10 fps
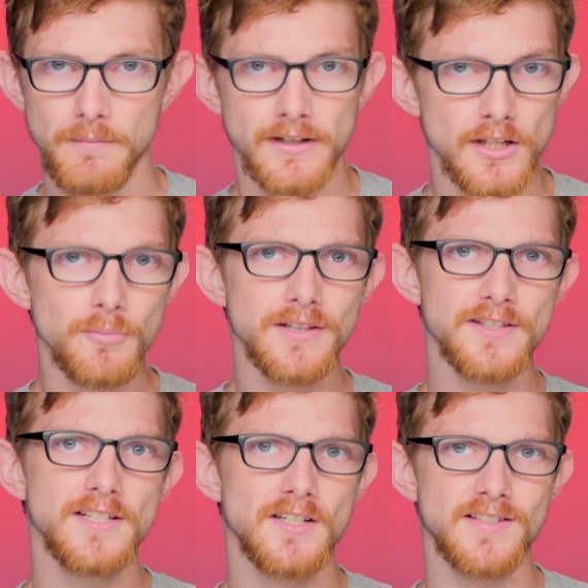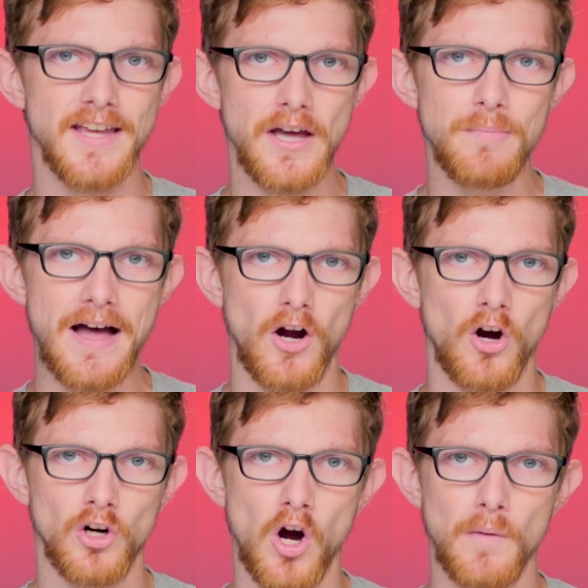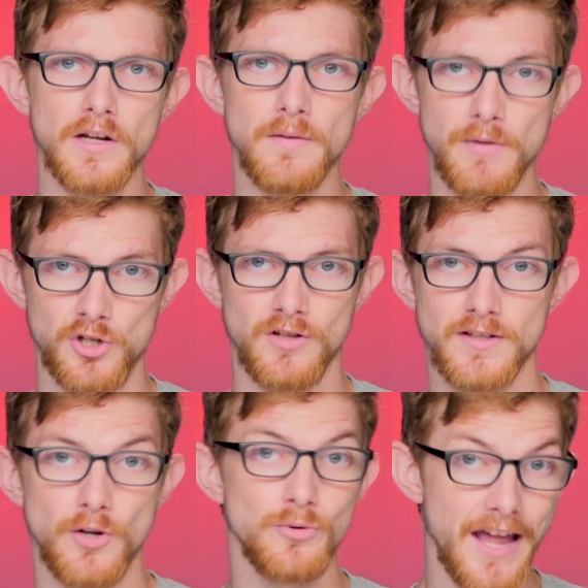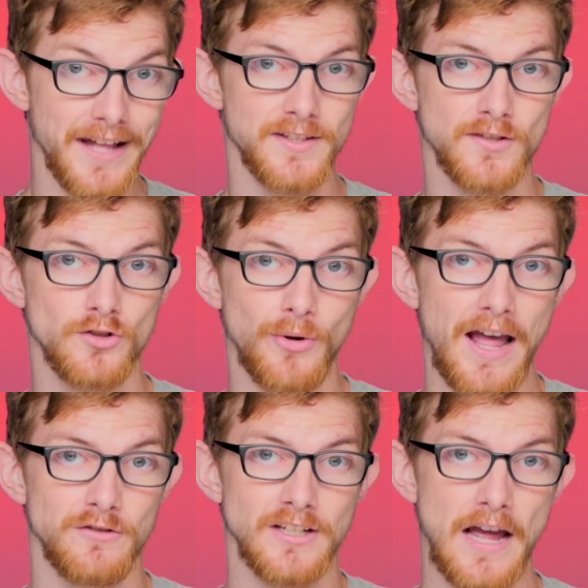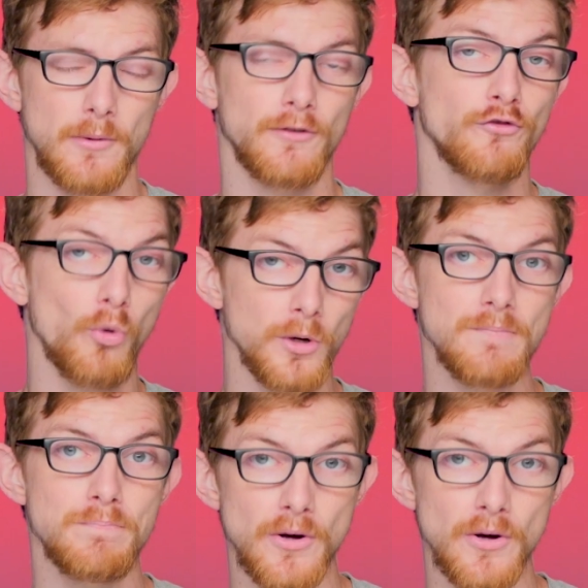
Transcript: But humans need to scale back our carbon emissions so NETs don't have to counter 40